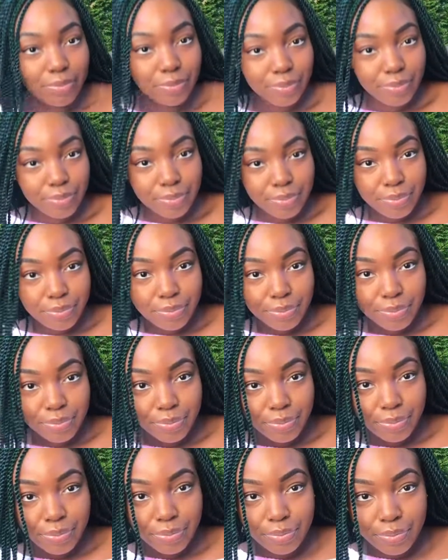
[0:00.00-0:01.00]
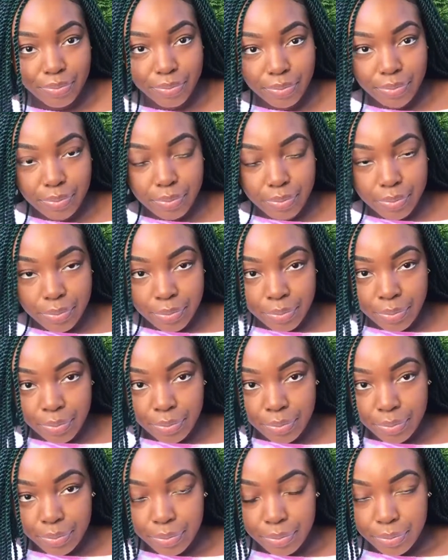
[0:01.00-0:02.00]

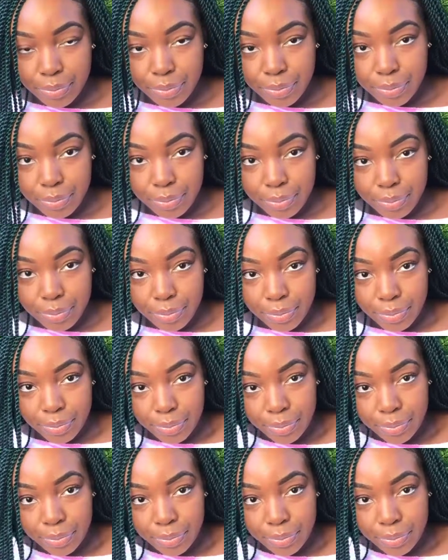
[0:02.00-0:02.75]
Nobody speaks.